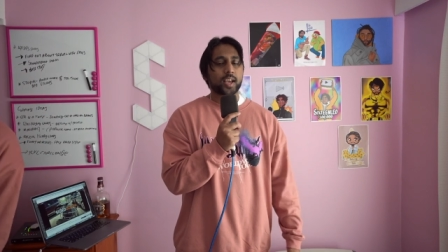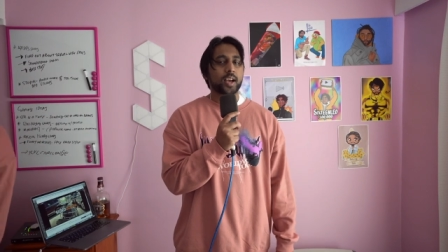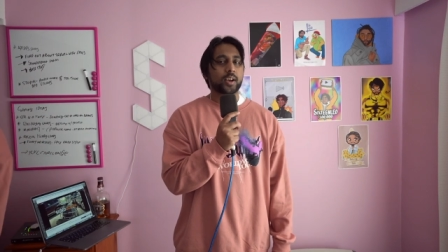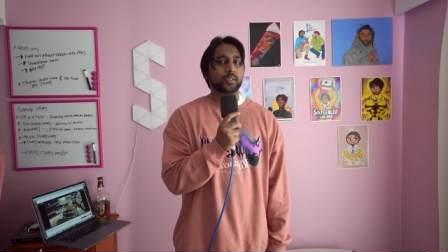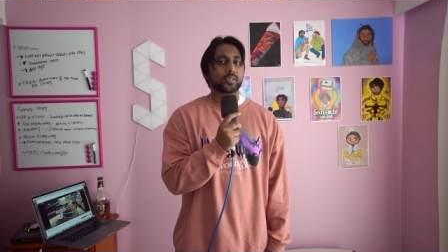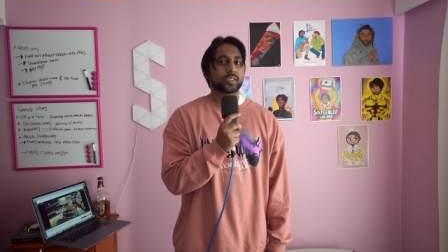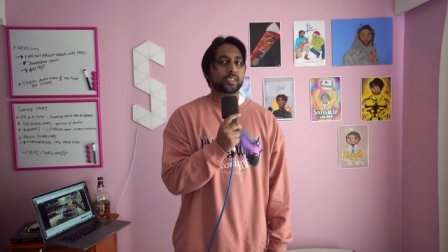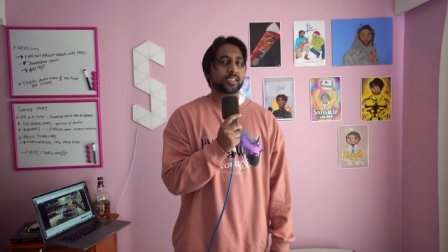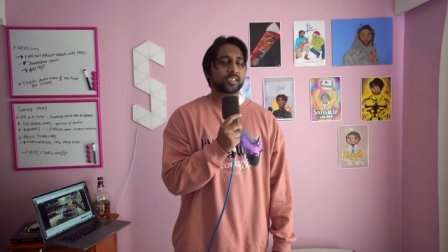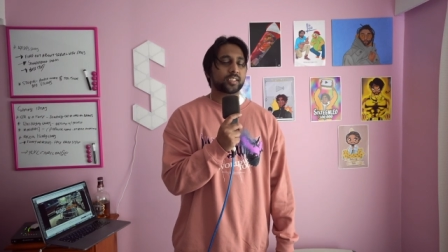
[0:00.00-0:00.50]

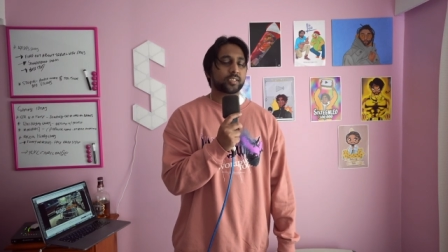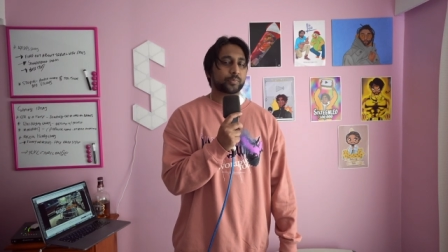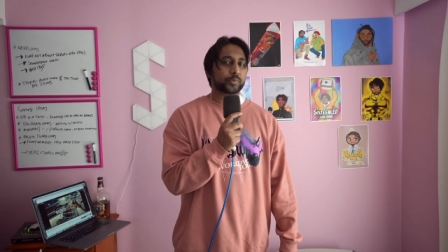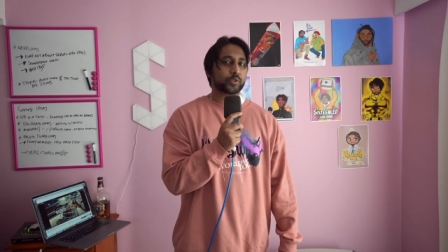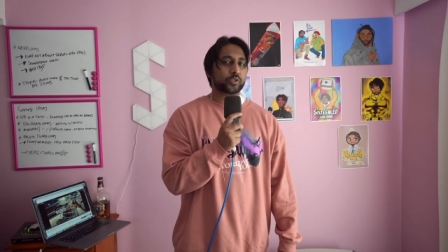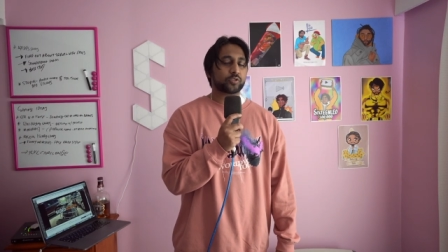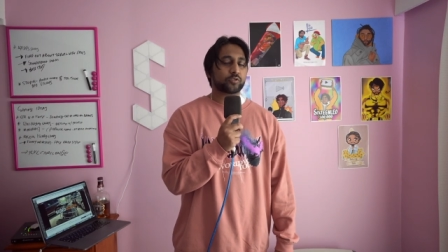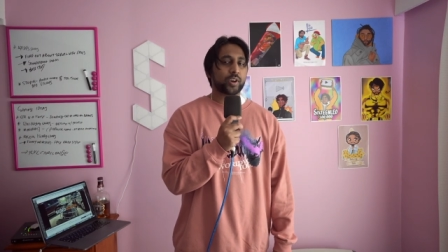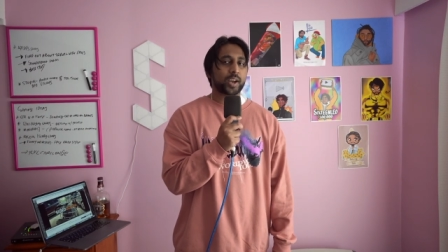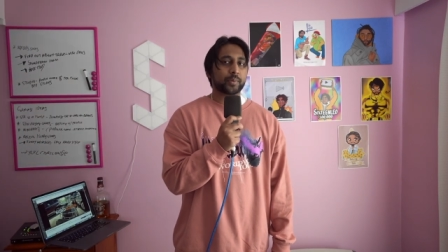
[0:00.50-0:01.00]
how the
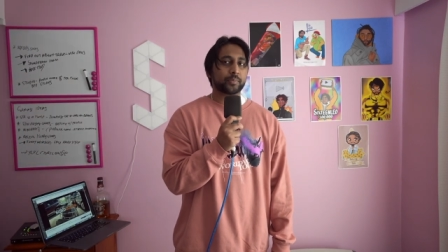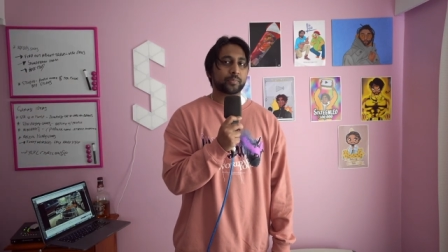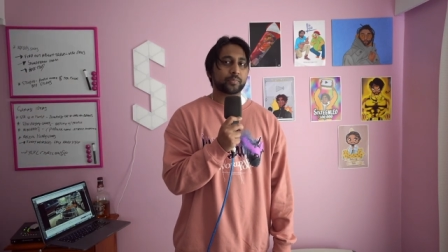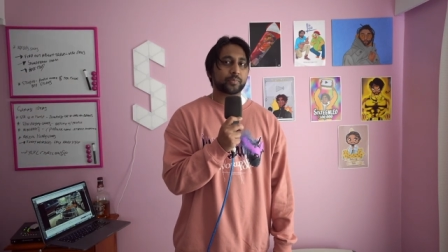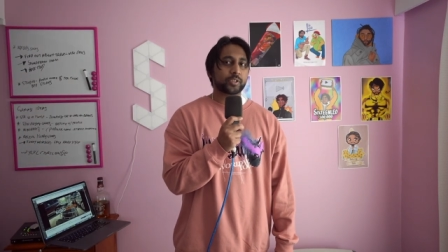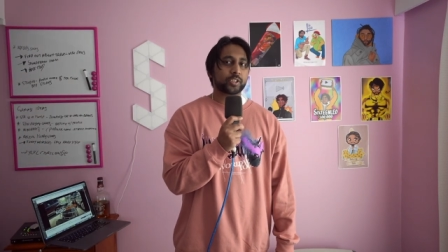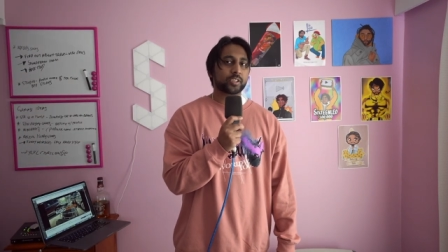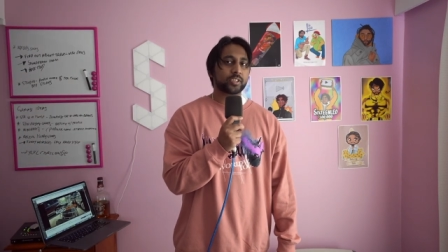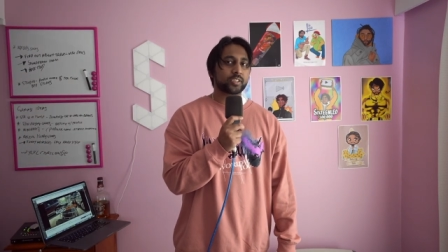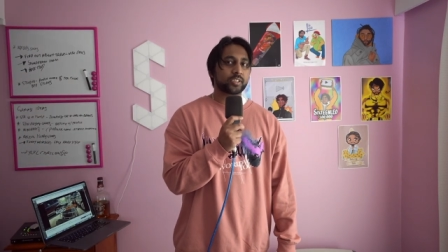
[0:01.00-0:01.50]

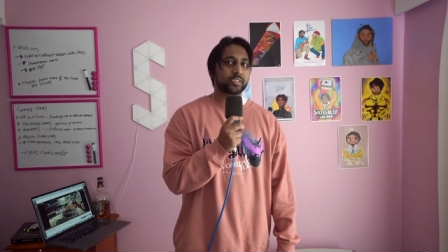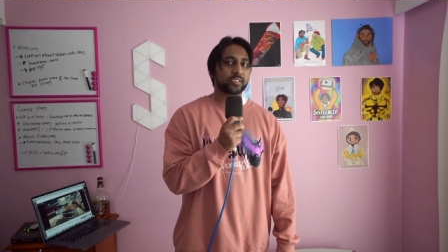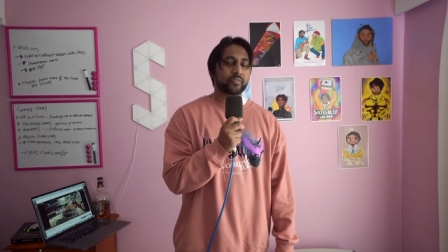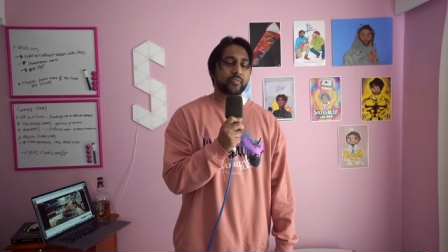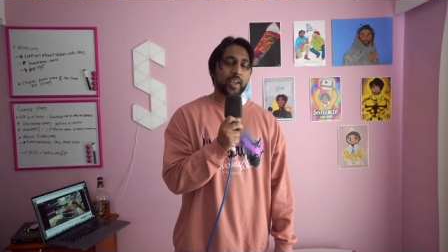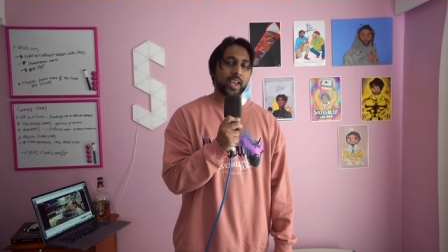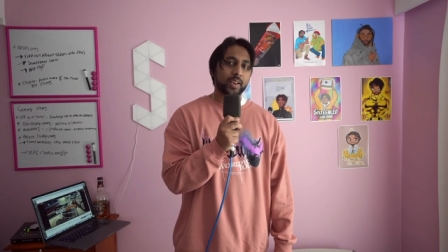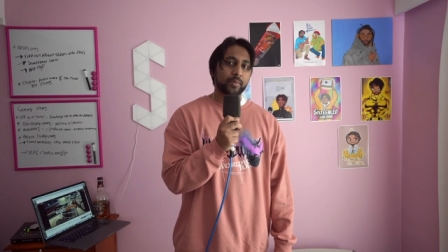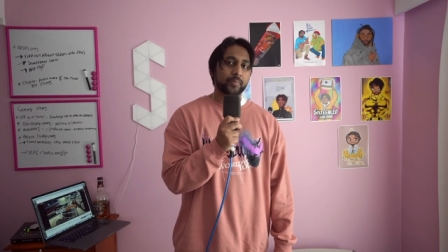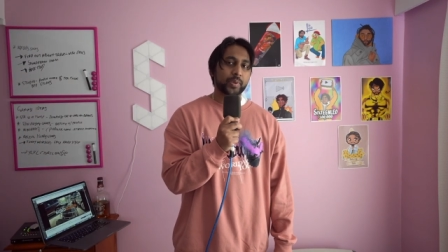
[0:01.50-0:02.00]
subscription
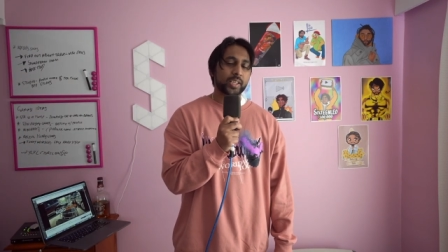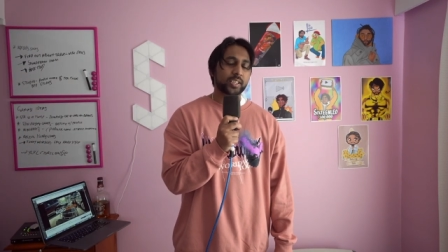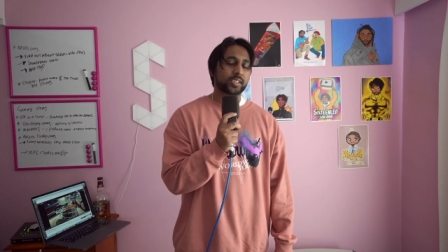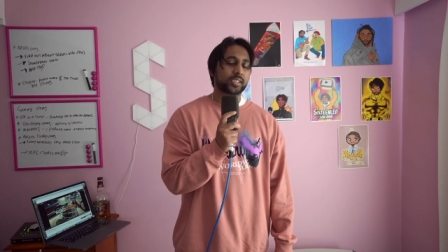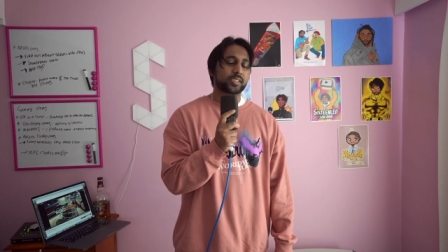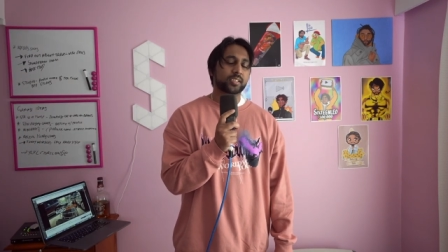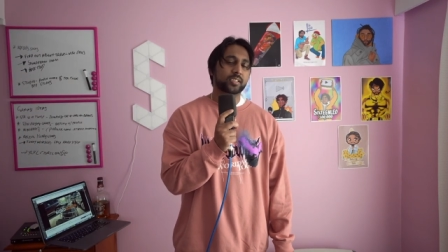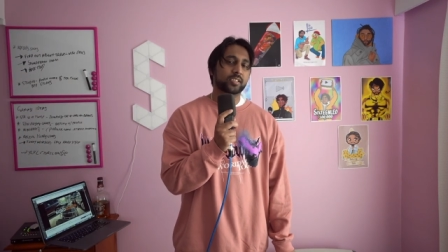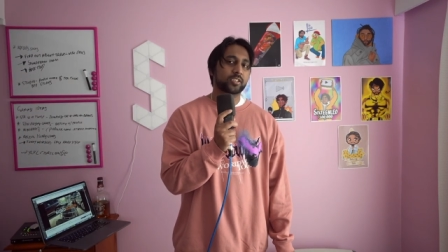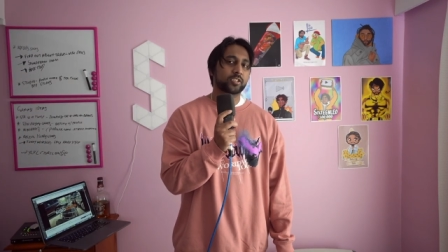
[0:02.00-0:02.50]
fan
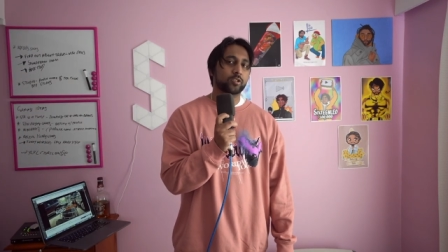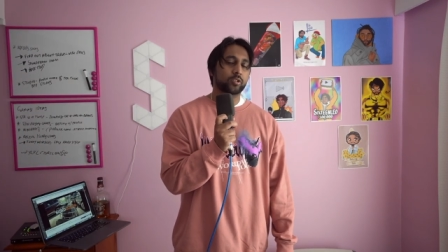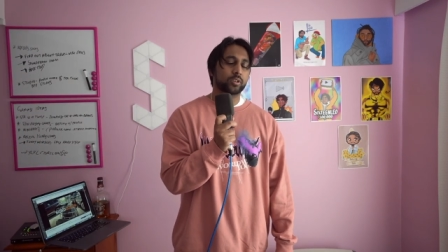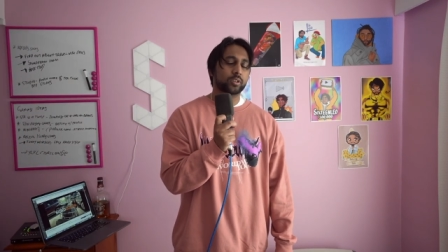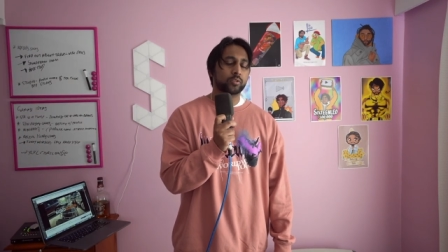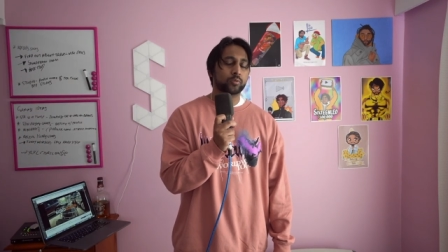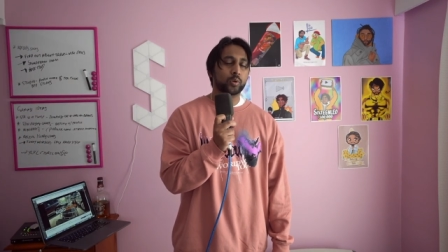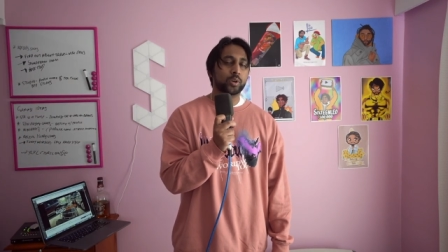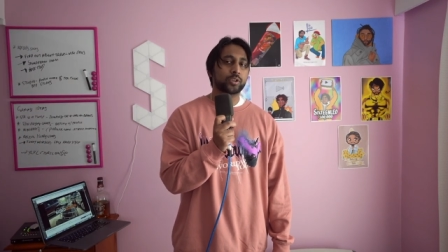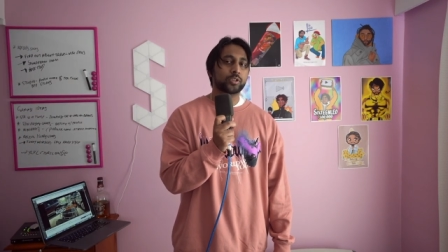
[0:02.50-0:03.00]
base
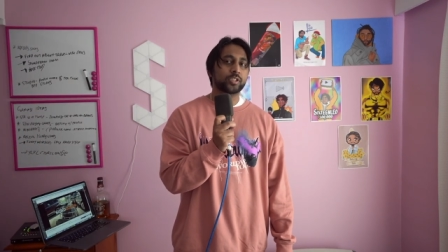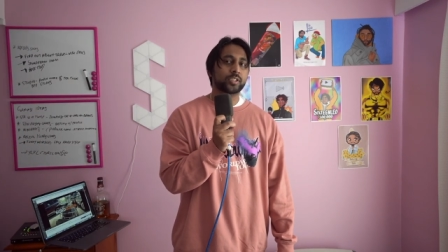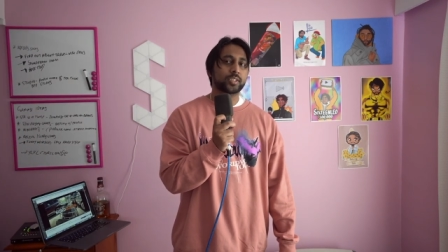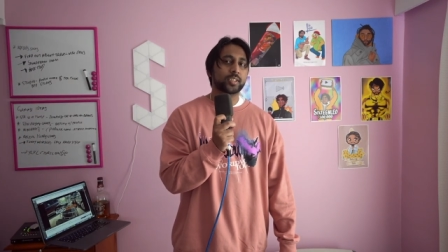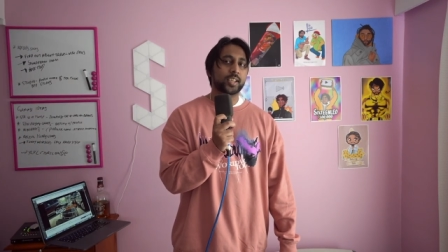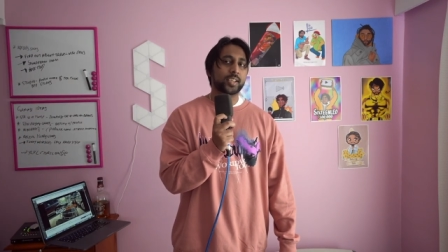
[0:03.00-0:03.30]
grows.